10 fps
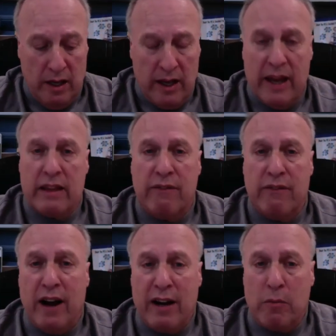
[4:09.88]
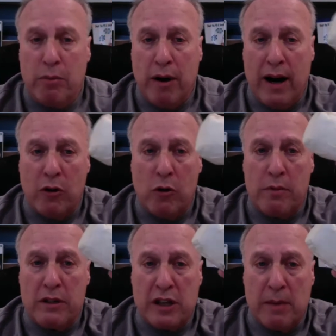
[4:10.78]
And the final product would be
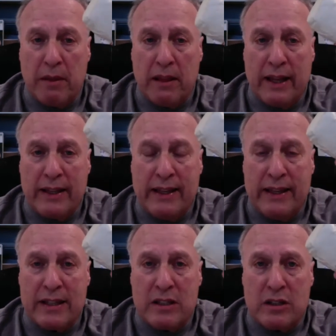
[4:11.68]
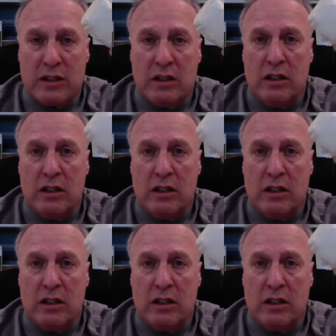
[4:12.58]
something like this,